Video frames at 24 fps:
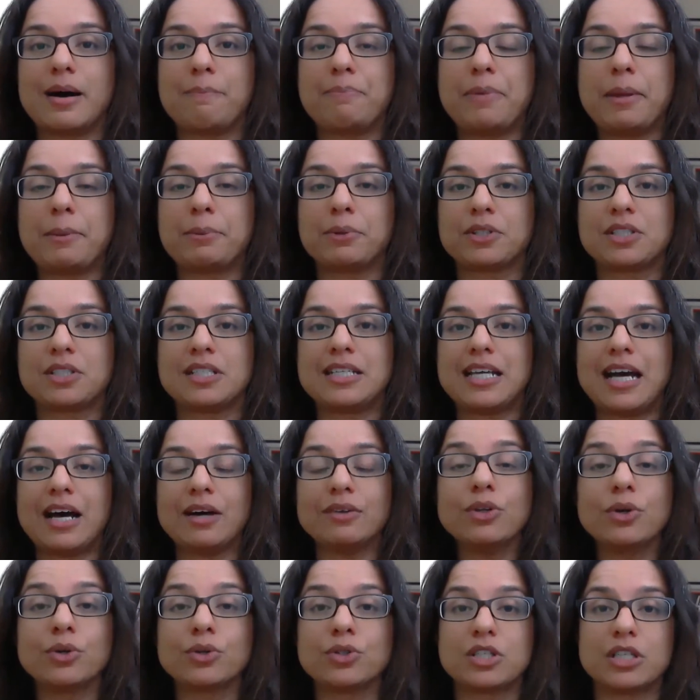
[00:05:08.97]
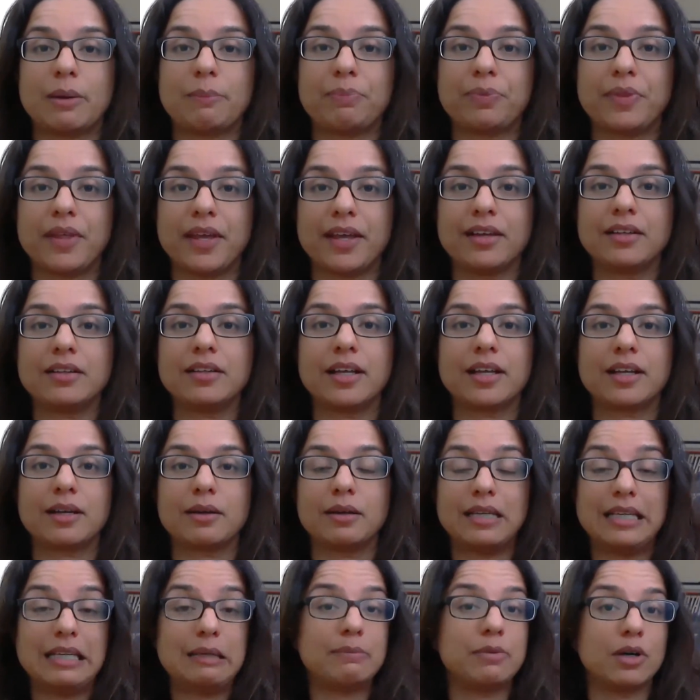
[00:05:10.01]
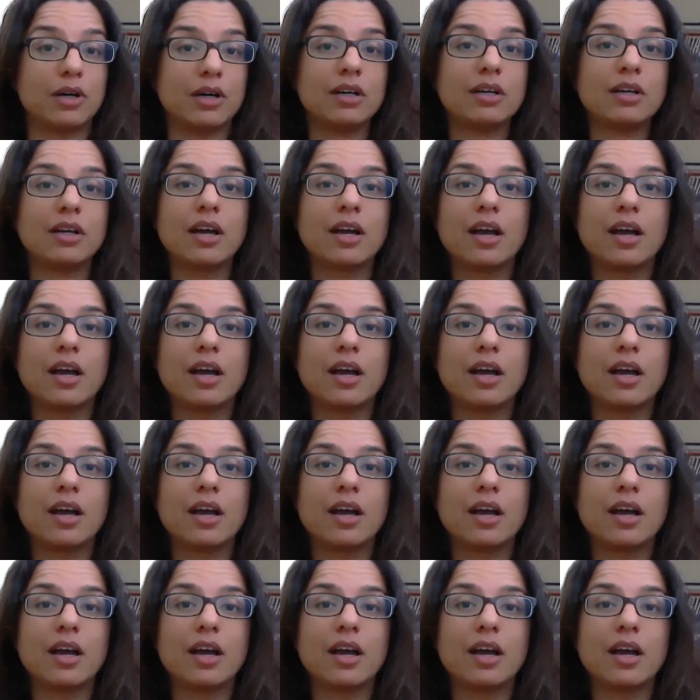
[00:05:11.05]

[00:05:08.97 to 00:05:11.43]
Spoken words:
people to download something like an ebook,